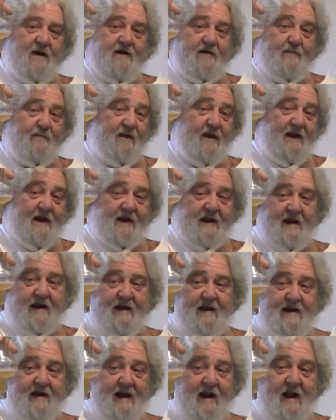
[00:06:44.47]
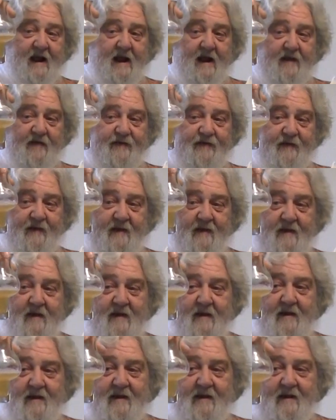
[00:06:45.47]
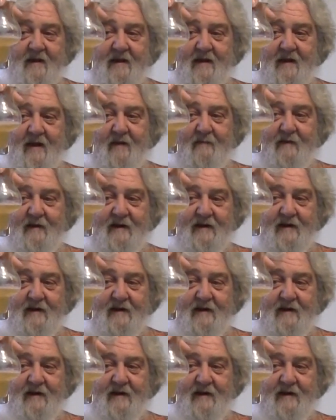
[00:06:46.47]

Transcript: unappealing in the glass. I mean,